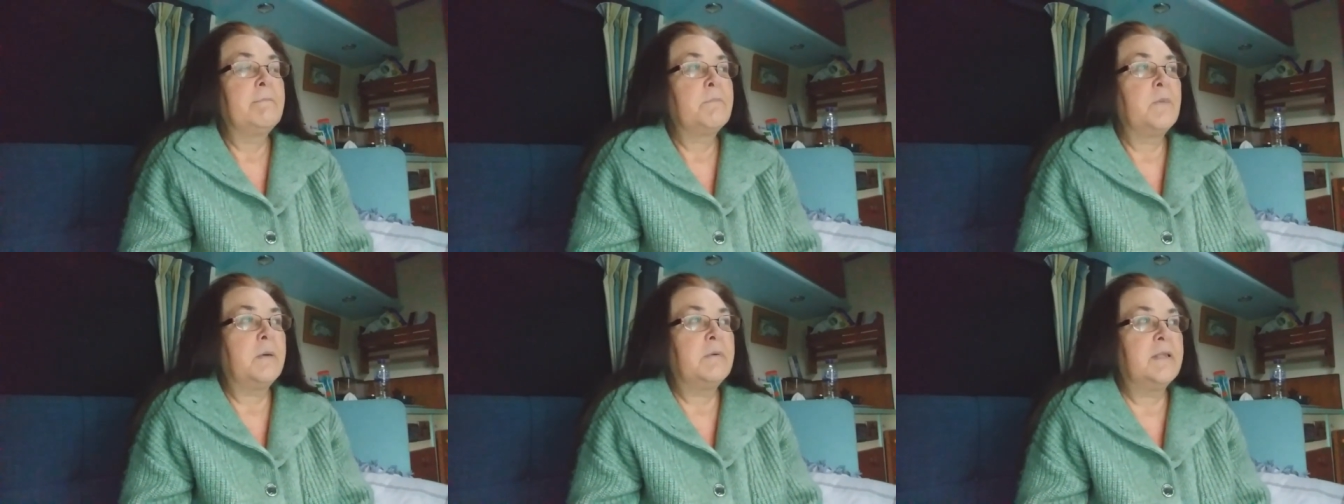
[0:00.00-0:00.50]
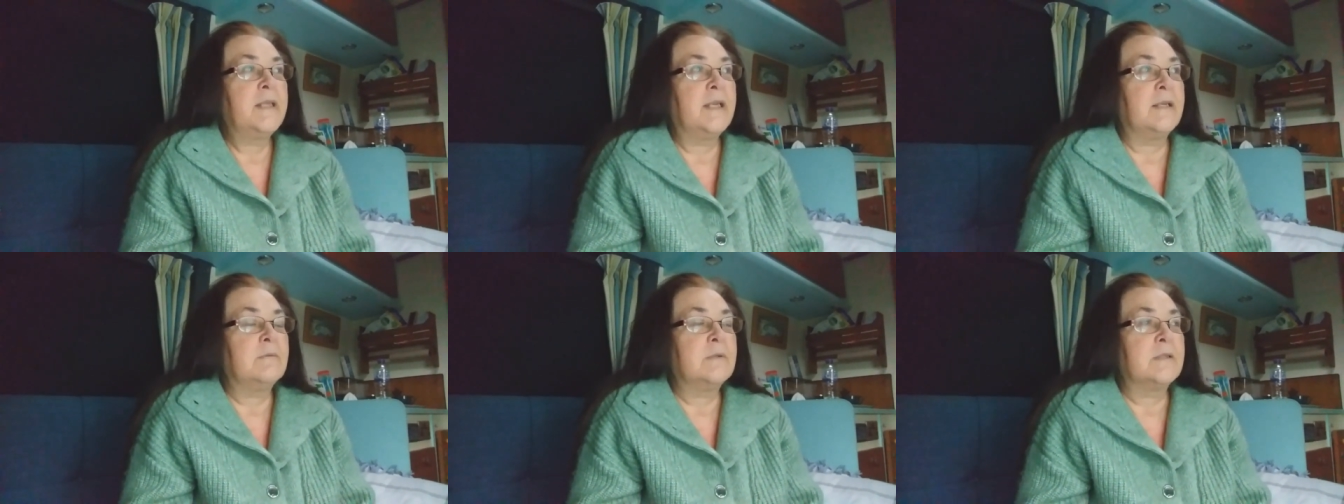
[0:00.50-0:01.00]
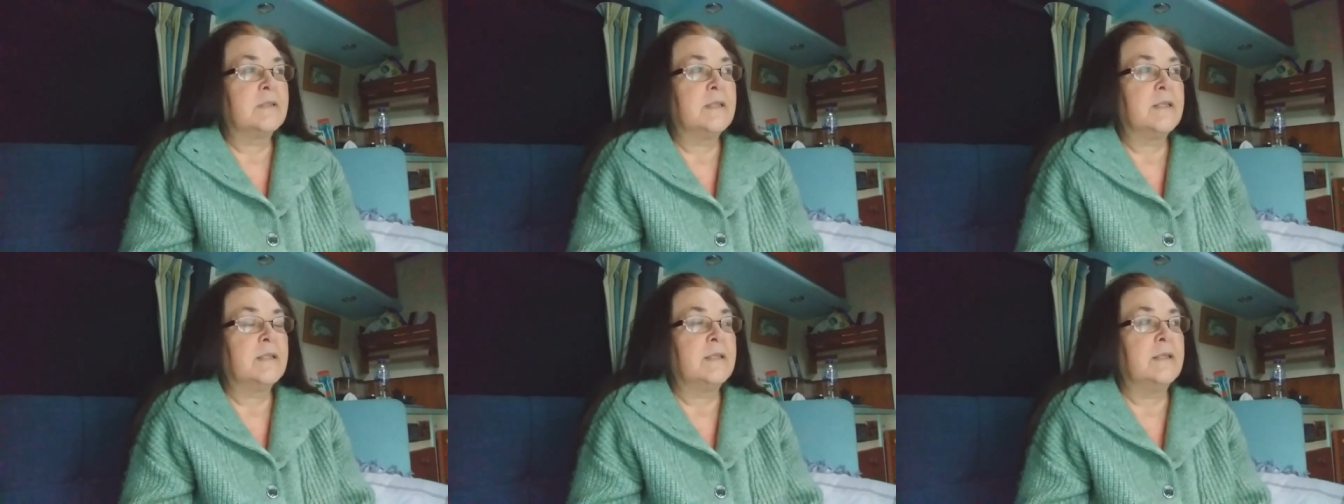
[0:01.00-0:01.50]
What happened then was
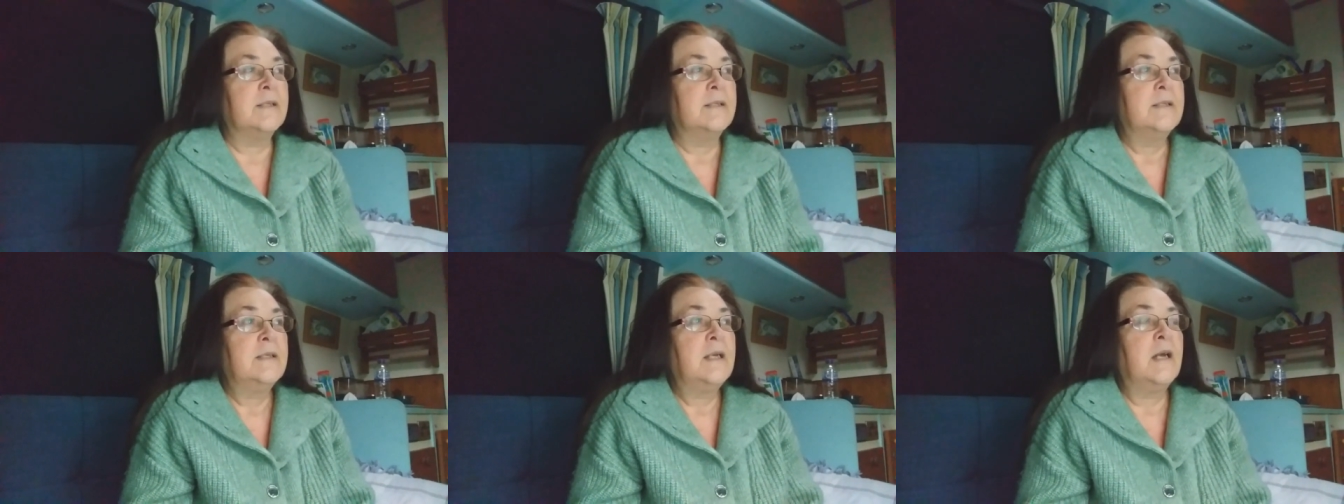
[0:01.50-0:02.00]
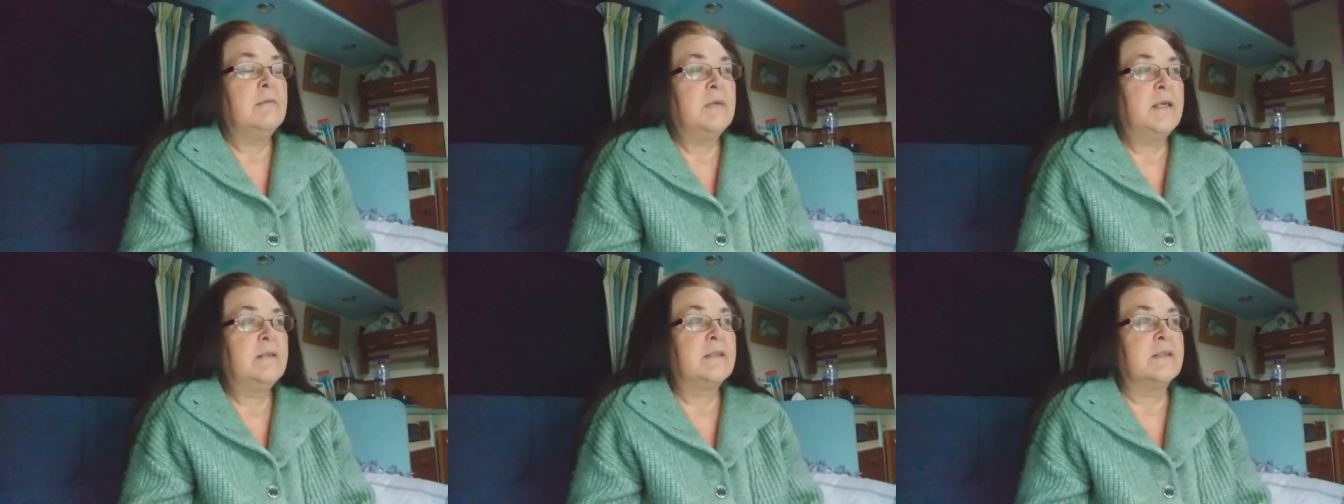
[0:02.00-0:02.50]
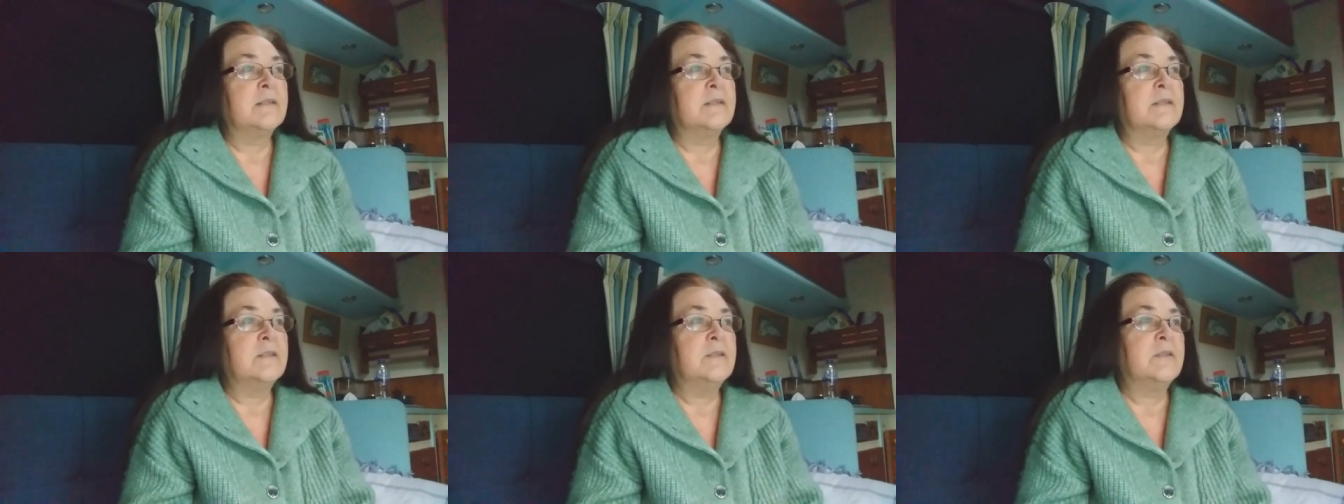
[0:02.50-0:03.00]
that the
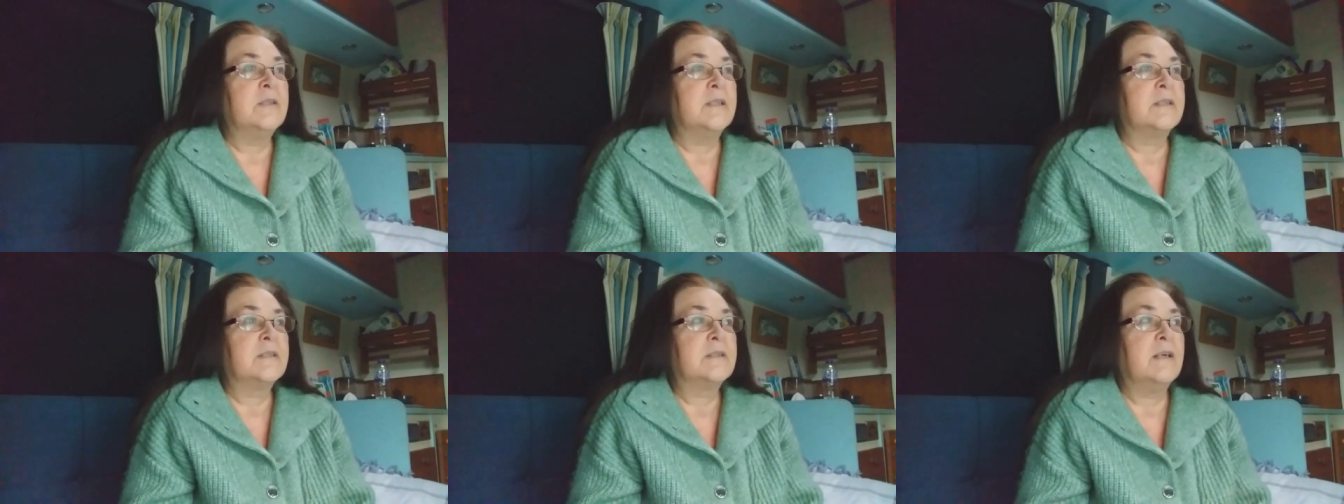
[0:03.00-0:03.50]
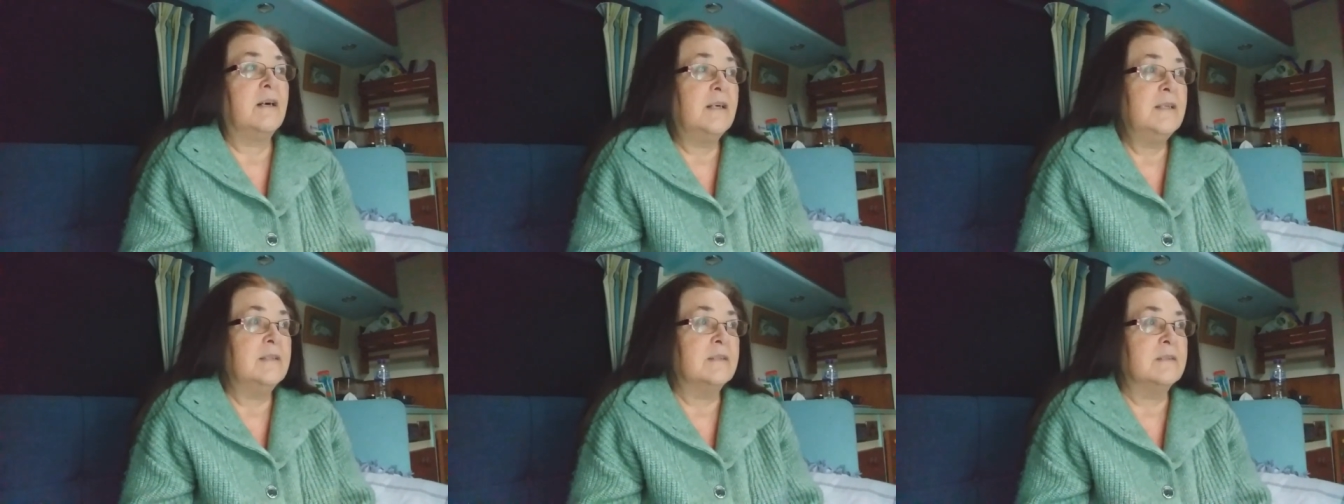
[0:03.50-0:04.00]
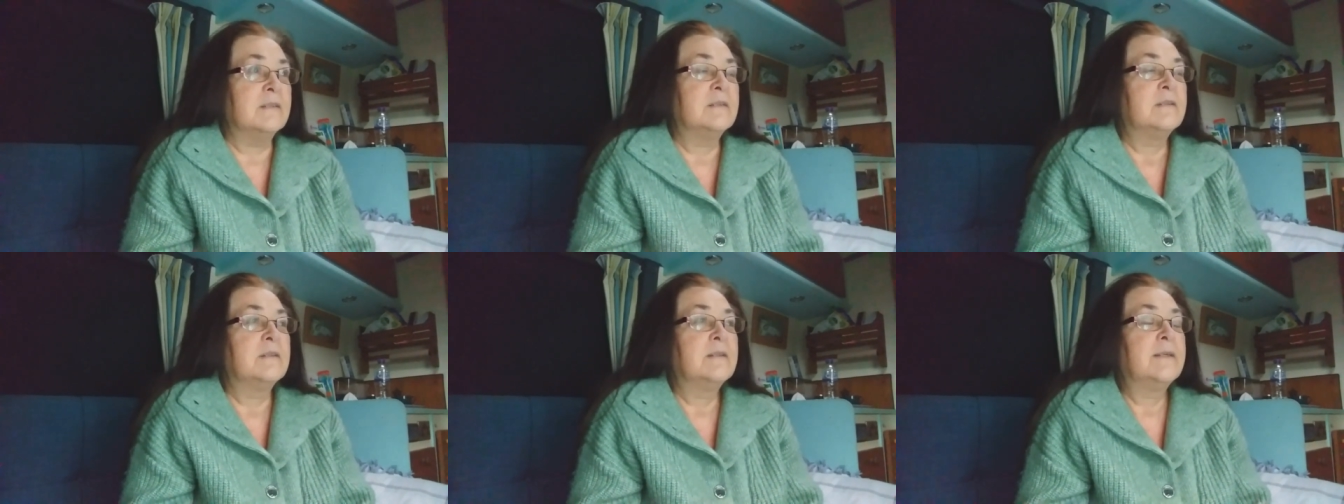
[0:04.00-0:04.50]
Americans used this island